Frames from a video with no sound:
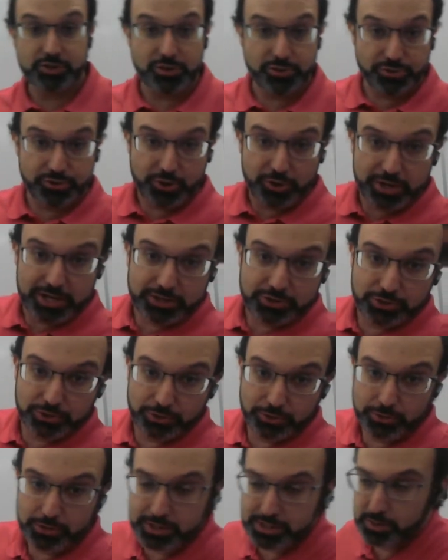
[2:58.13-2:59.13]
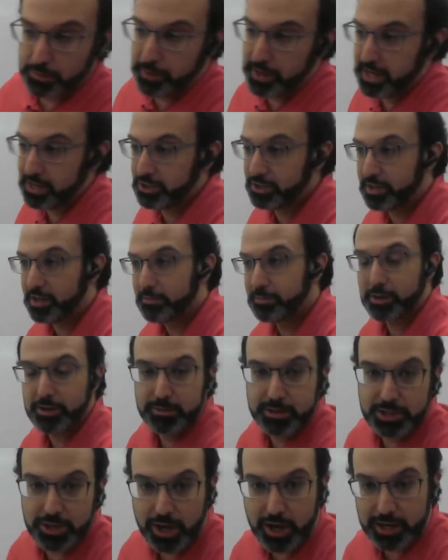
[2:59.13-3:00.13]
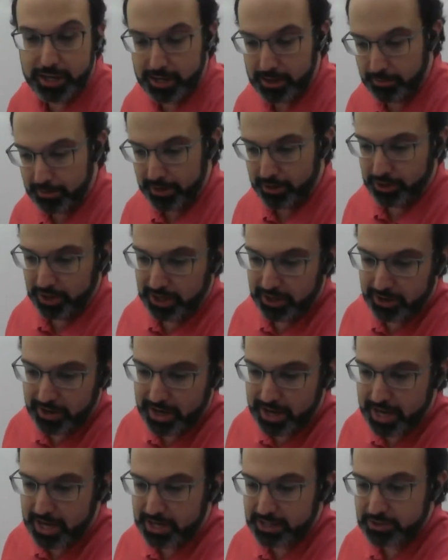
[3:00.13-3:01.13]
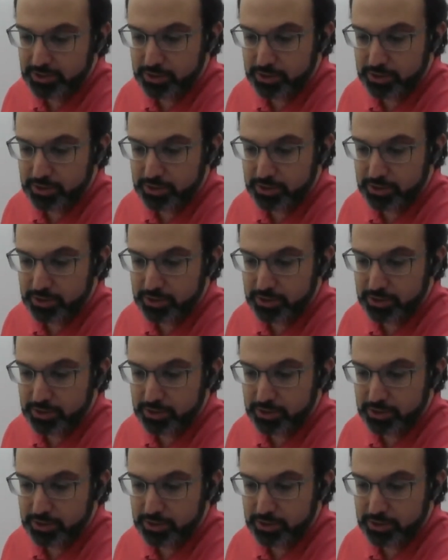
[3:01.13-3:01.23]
32 is the page that I'm going to be talking about here, and it's